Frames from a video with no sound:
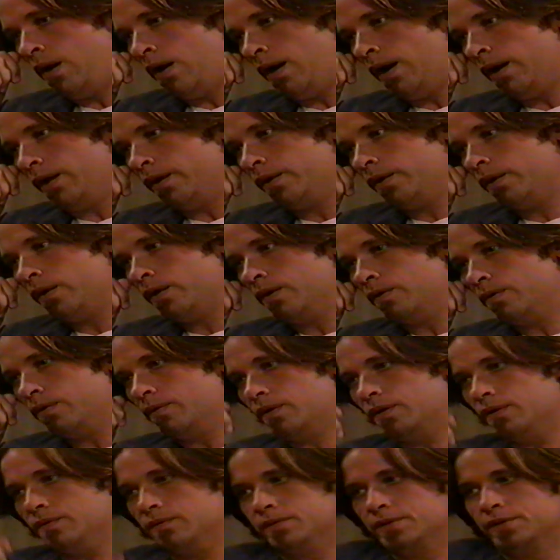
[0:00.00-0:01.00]
I don't know.
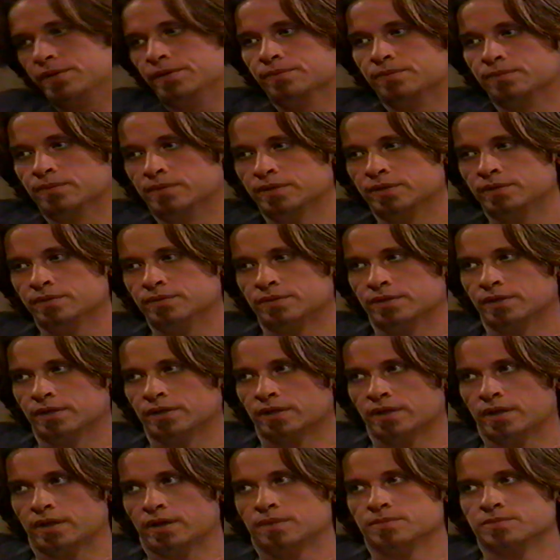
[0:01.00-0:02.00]
Uh, what do you What do you
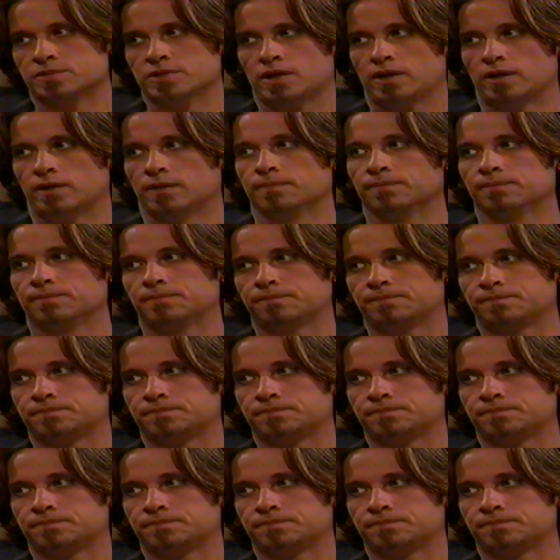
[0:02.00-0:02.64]
think that I'm saying?